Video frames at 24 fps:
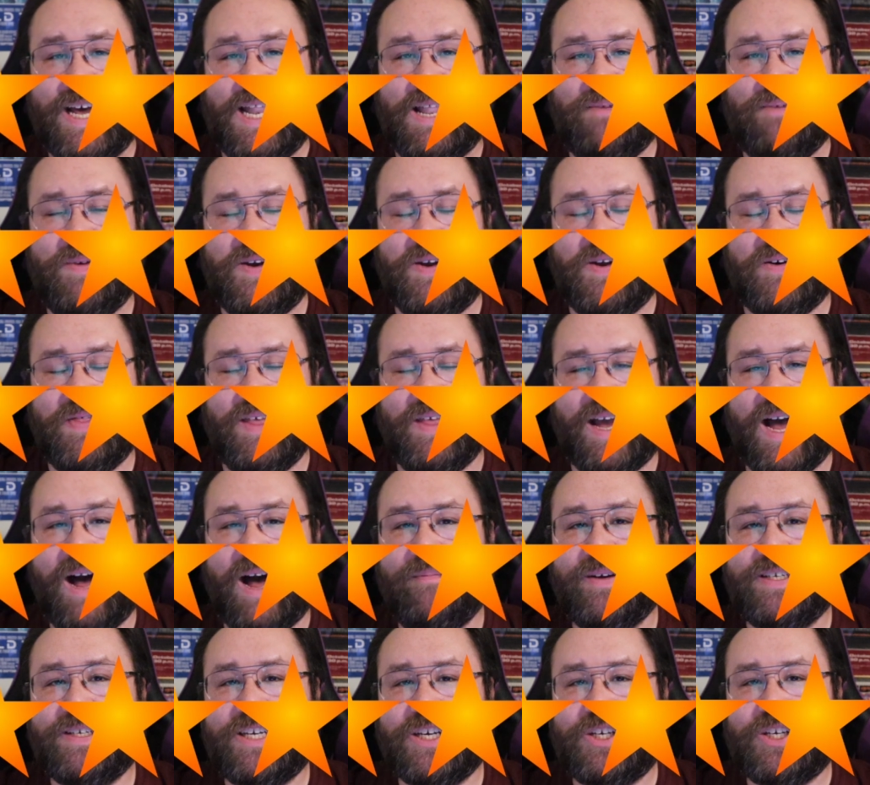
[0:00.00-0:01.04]
Let me know in the
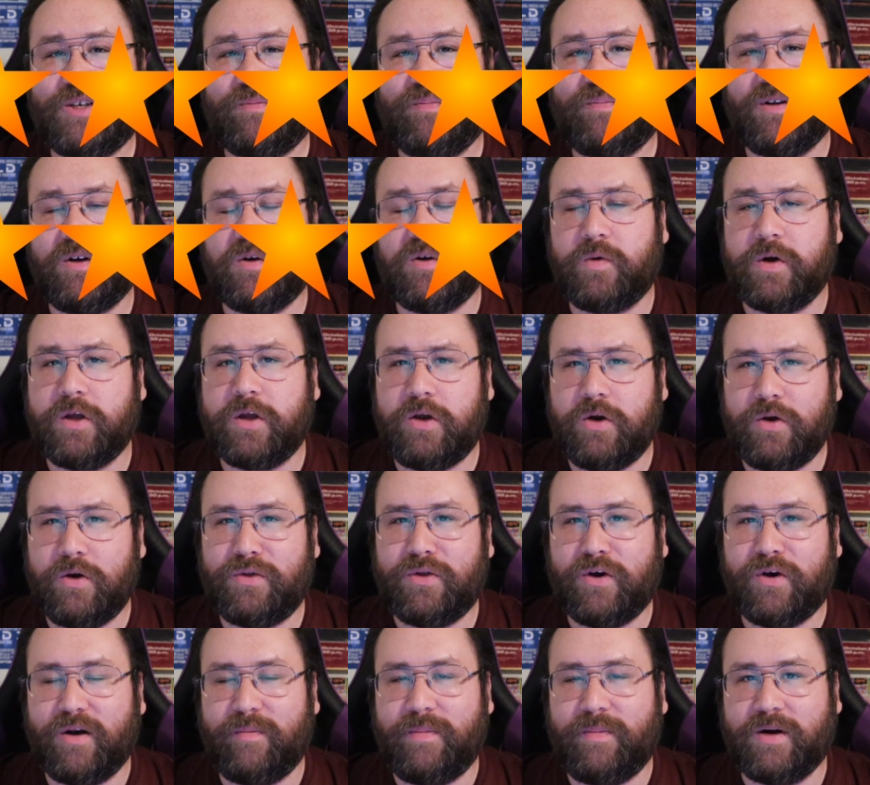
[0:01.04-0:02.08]
comment section below what you
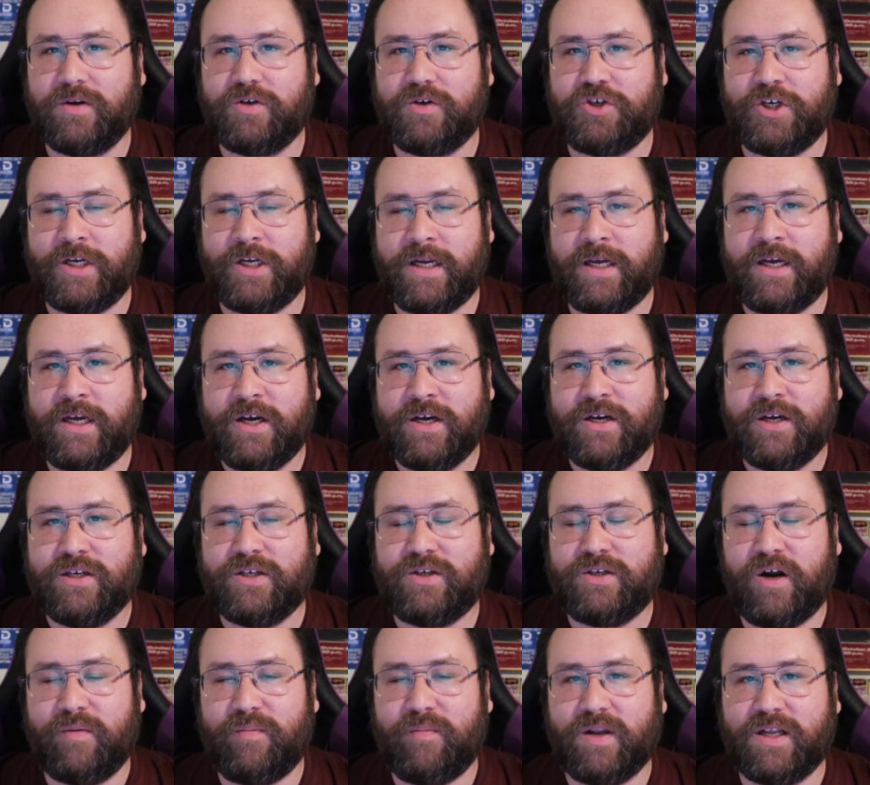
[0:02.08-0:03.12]
thought about Genie,
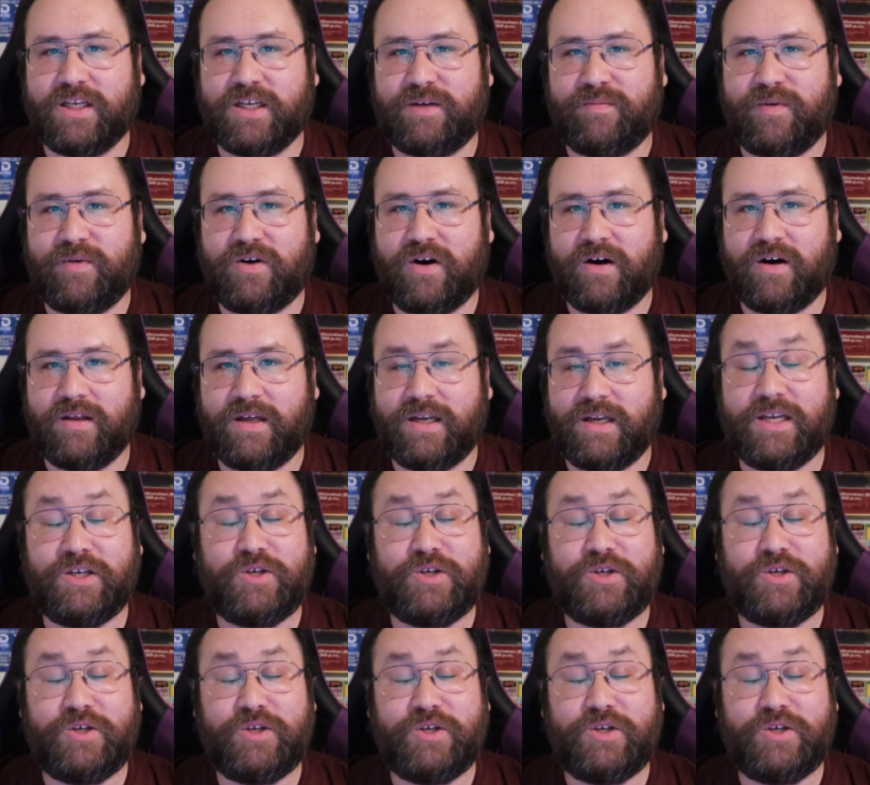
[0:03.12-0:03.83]
starring Melissa McCarthy.